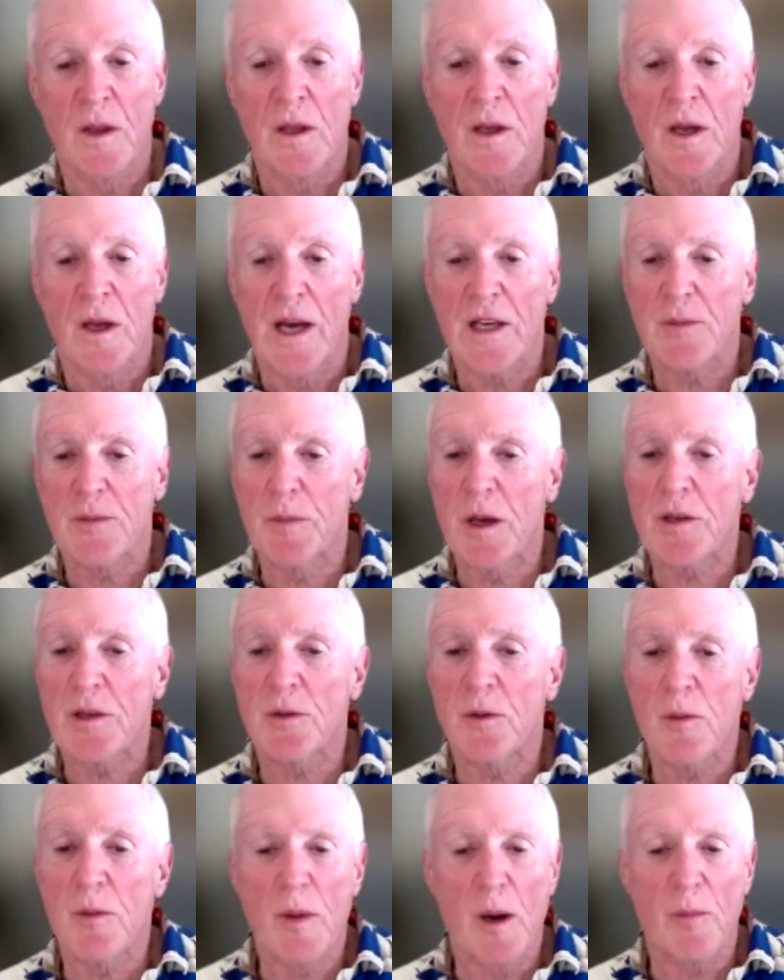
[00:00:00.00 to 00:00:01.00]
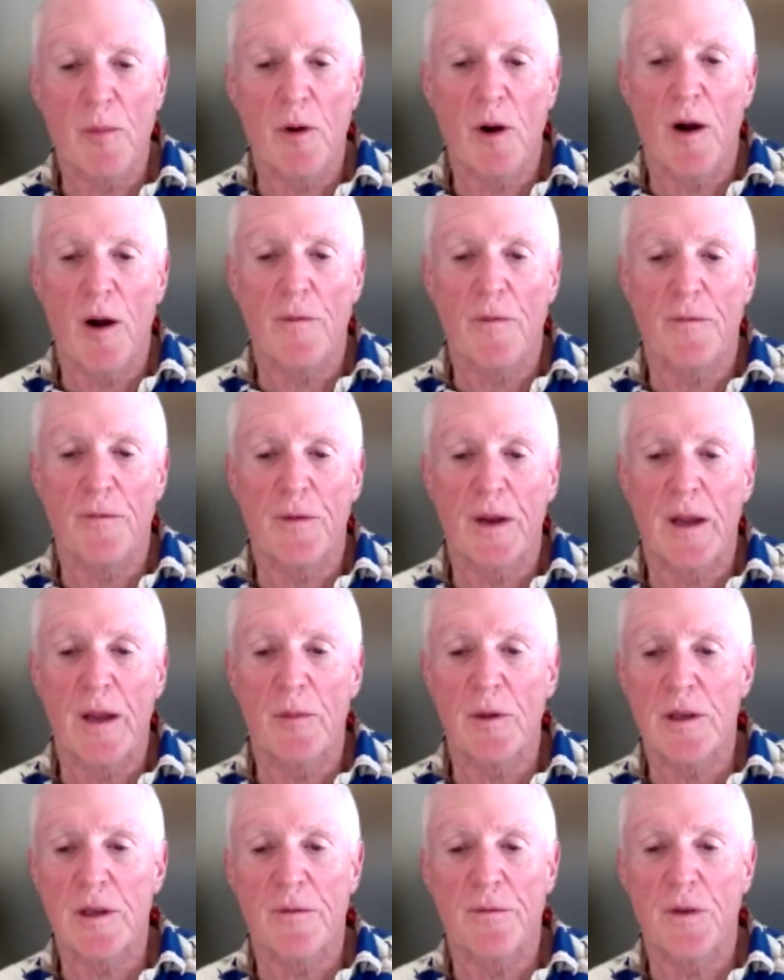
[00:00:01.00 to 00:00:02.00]
I especially remember our
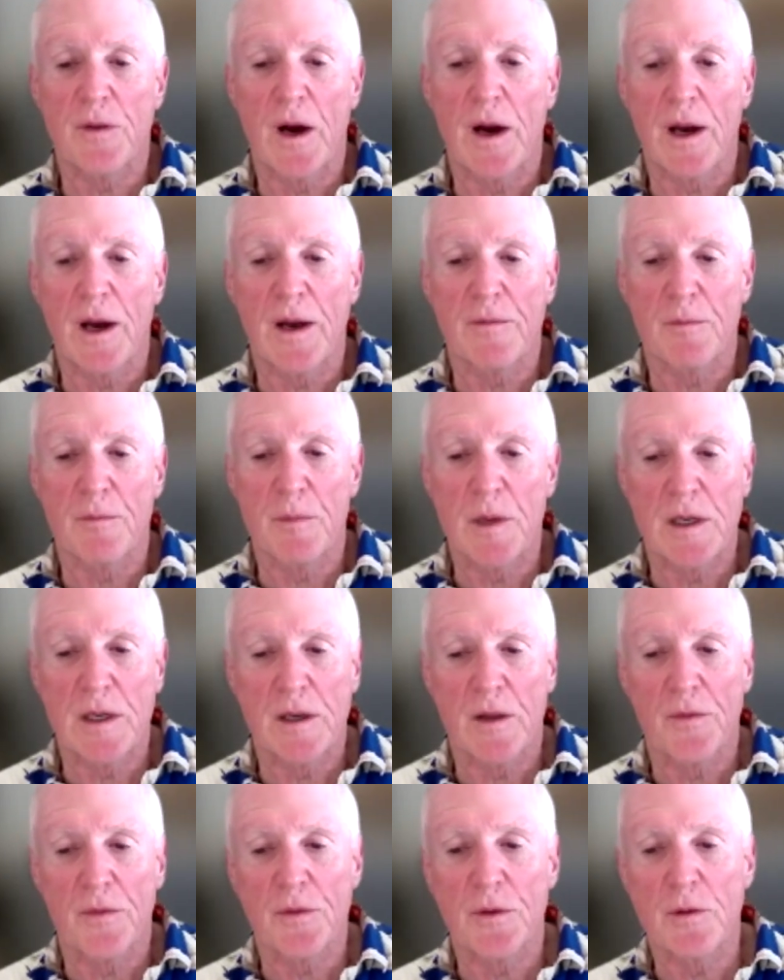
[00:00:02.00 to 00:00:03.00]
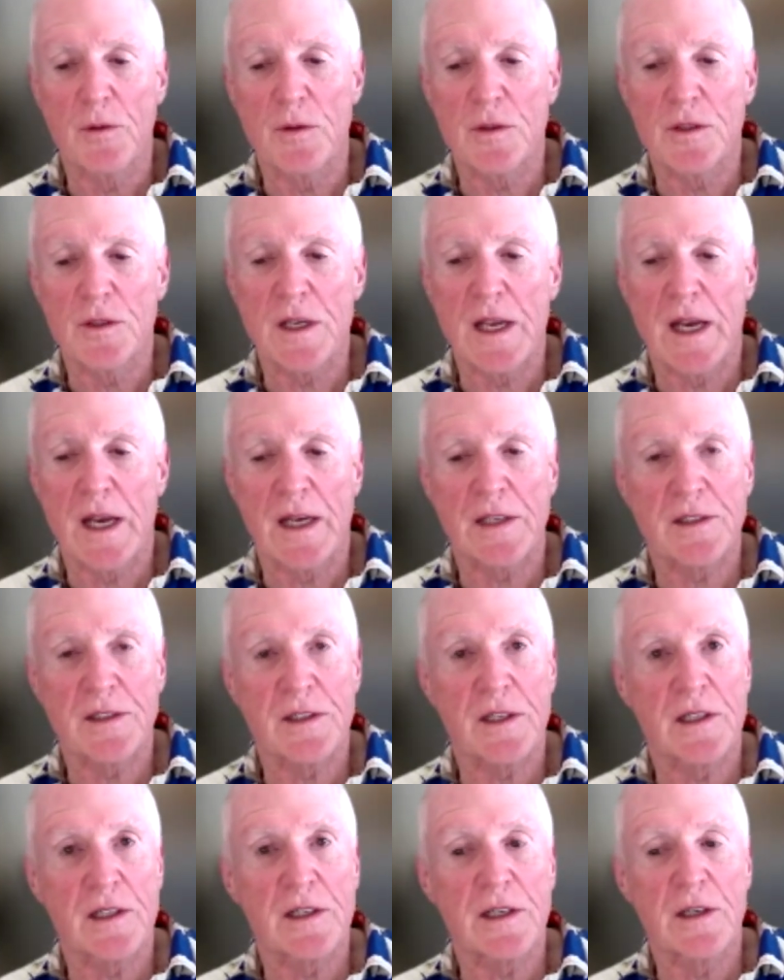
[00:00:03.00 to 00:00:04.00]
family of five being
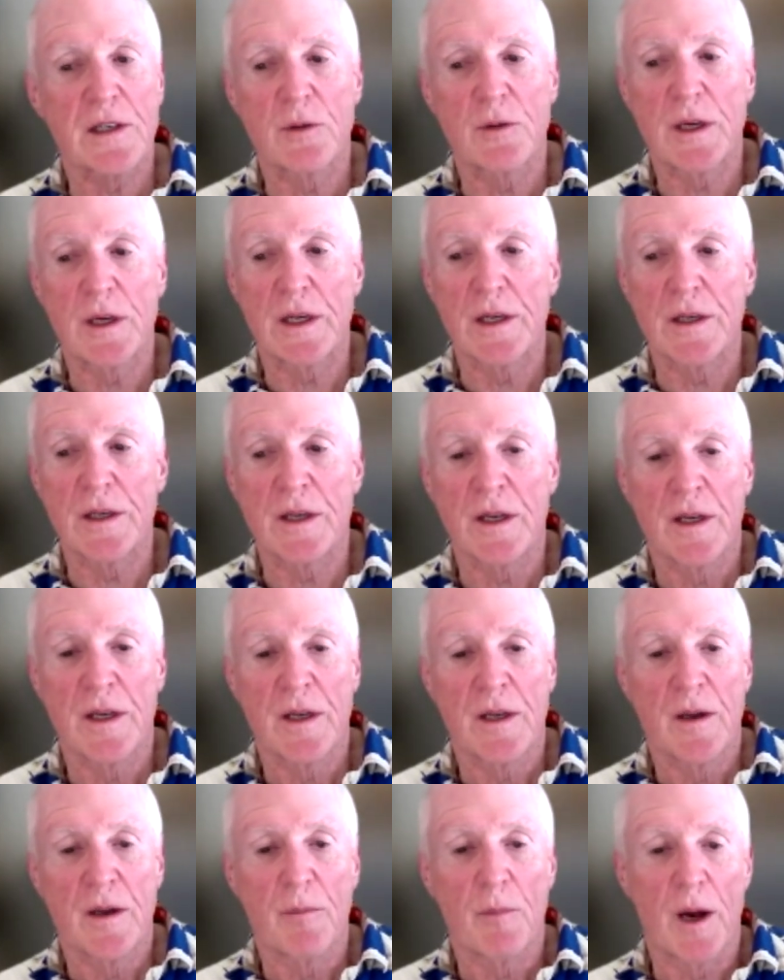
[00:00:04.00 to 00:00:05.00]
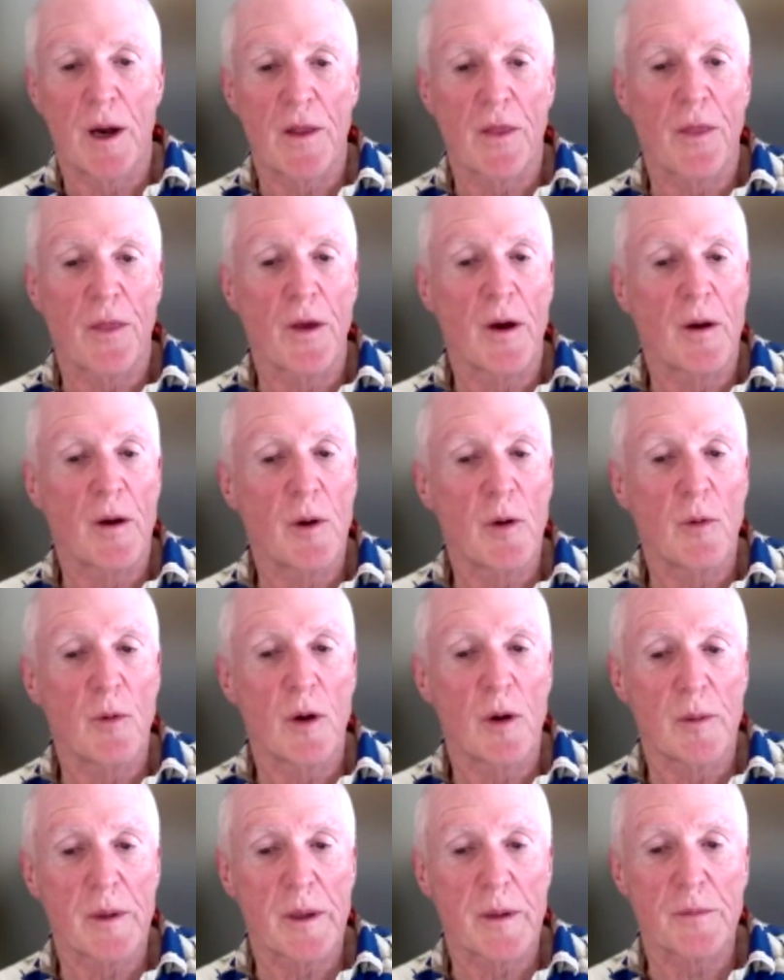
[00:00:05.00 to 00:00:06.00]
enthusiastically greeted by Thelma
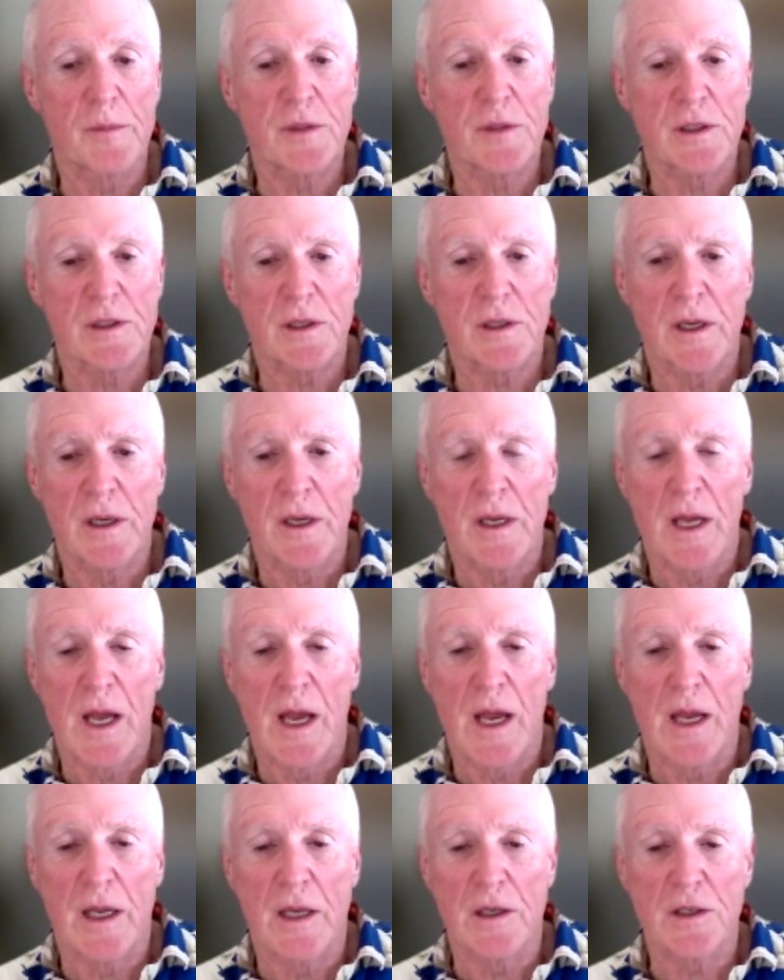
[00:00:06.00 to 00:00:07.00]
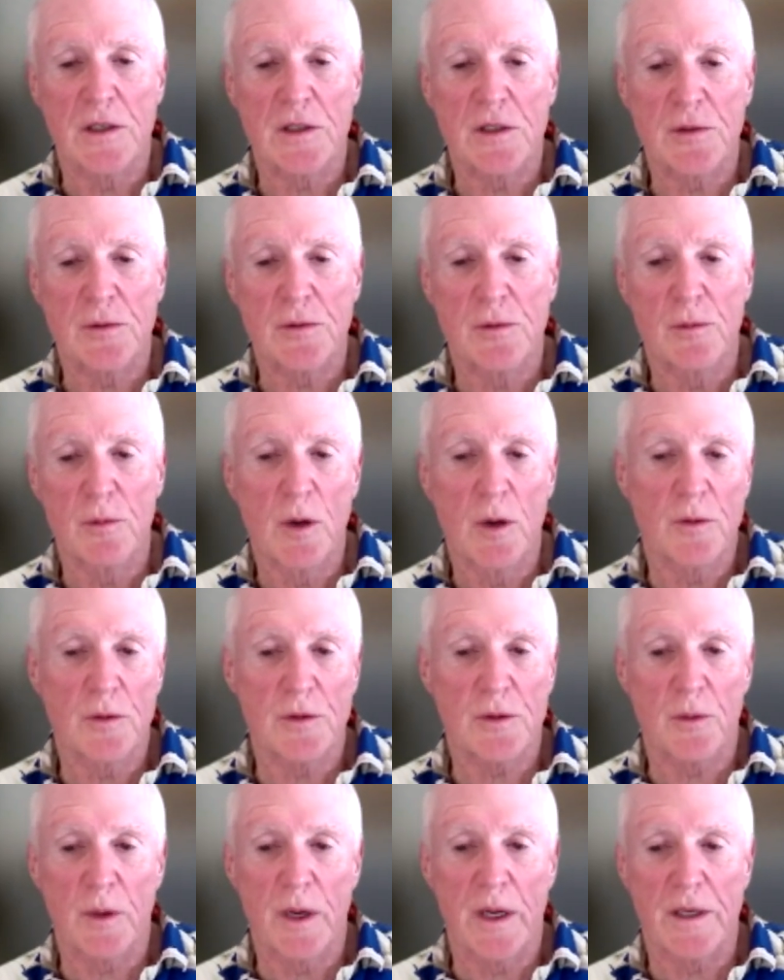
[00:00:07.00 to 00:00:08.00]
Williams and Sue
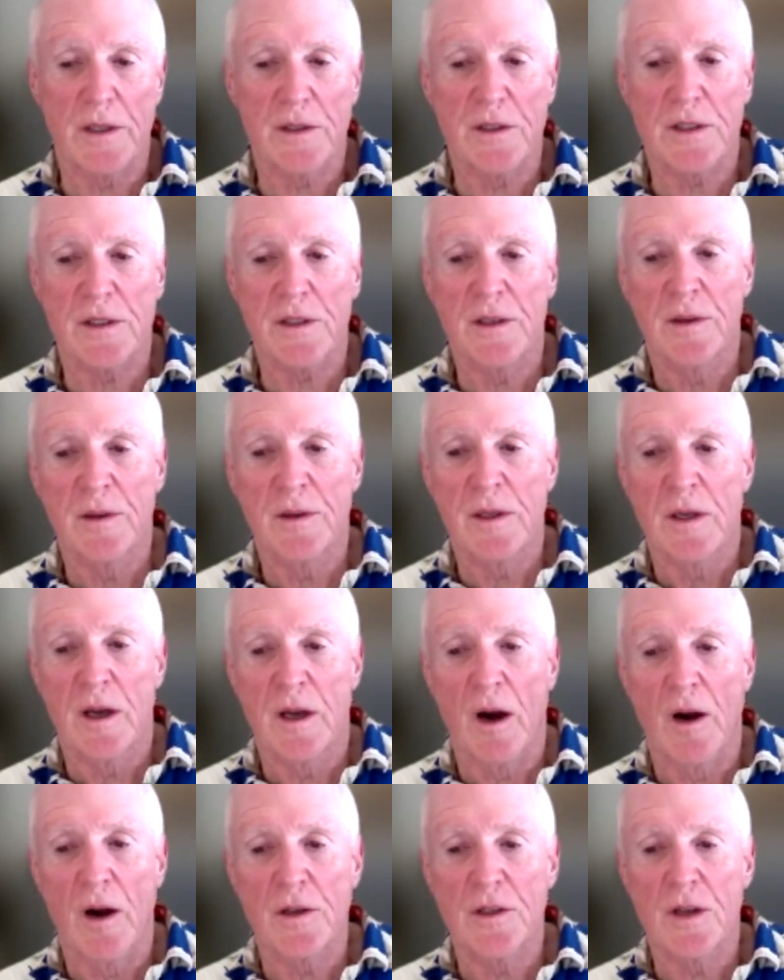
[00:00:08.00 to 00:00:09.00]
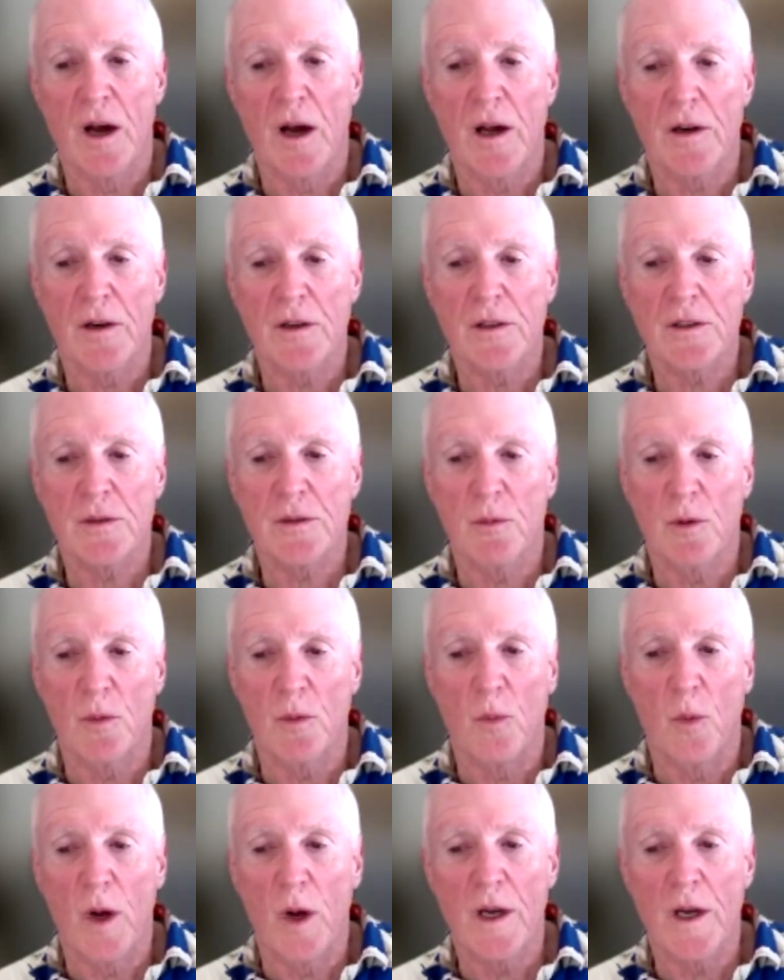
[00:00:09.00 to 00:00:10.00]
Rosecrans. Our daughters were
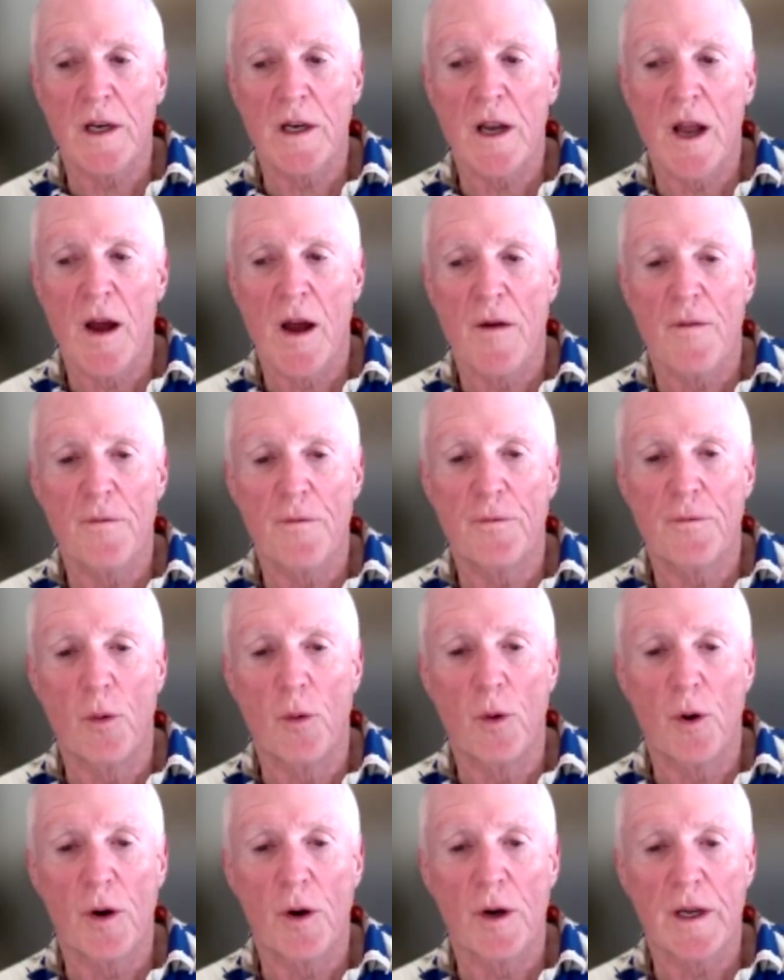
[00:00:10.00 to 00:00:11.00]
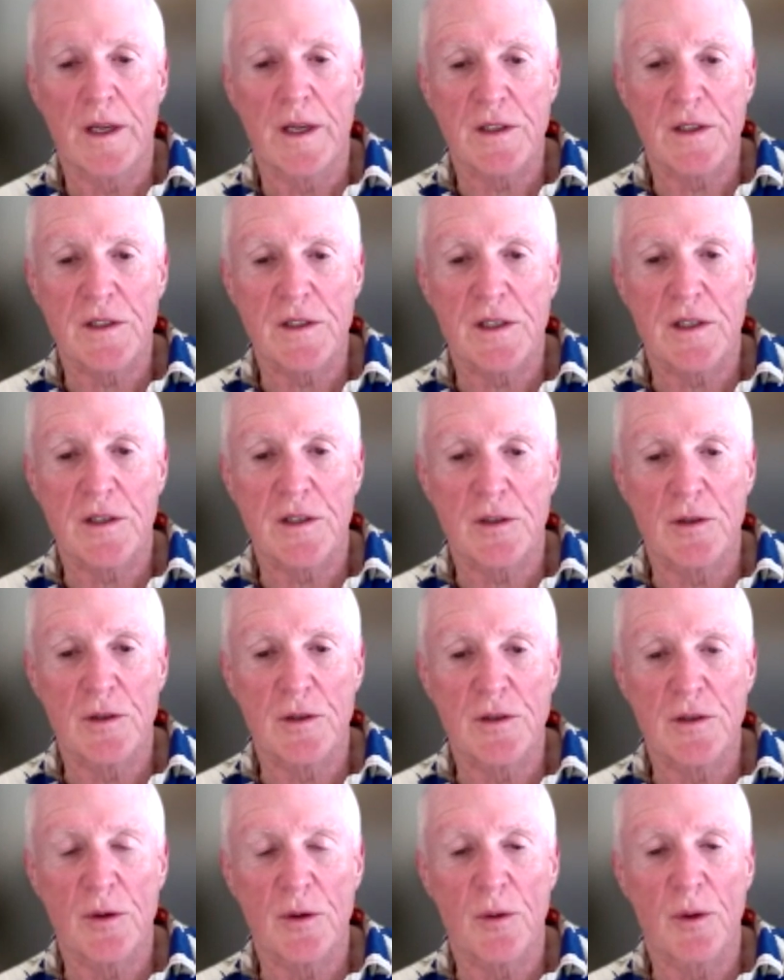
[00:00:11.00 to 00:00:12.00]
1, 4, and 6
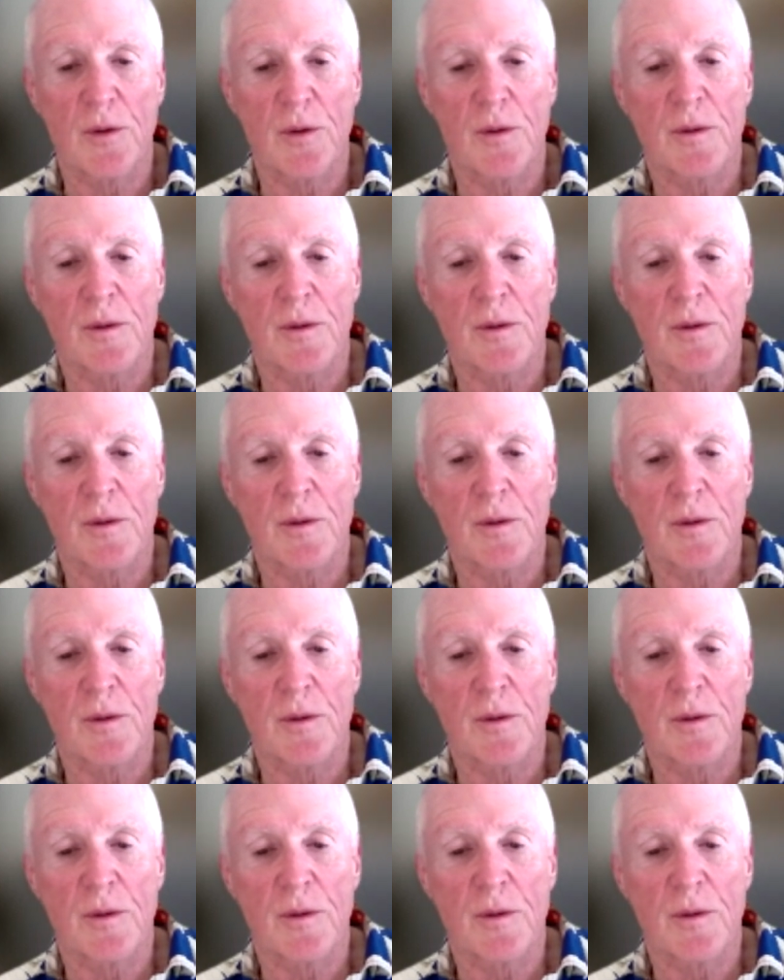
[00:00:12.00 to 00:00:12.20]
years old.